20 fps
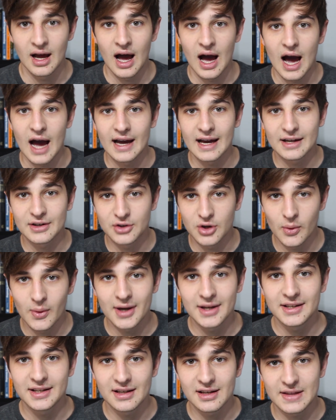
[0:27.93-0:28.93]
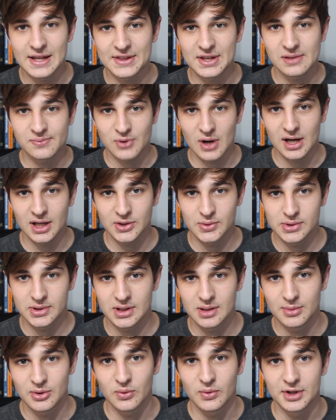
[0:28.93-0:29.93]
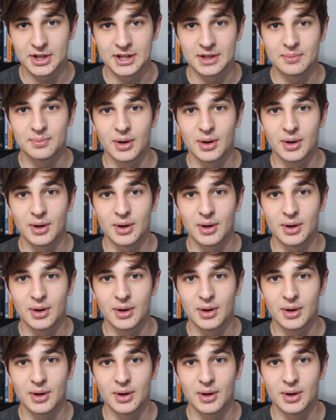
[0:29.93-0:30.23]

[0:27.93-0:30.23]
I had no idea that this product was going to be winning,